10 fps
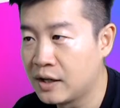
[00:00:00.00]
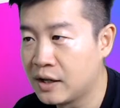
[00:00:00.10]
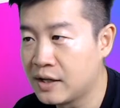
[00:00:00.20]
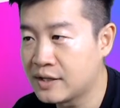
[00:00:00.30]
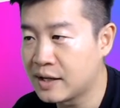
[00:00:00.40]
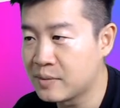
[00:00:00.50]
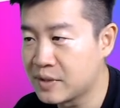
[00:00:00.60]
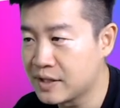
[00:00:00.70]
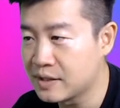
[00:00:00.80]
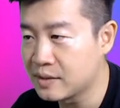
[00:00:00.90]
Then this times
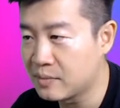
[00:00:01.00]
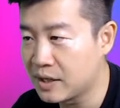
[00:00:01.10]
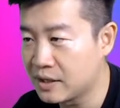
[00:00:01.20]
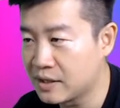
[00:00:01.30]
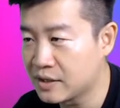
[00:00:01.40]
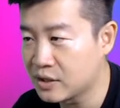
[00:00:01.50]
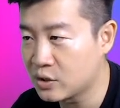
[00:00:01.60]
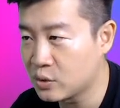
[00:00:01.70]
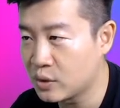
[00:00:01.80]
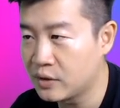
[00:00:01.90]
this, minus
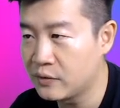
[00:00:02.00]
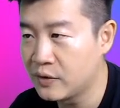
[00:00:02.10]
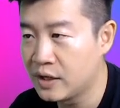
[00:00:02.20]
12.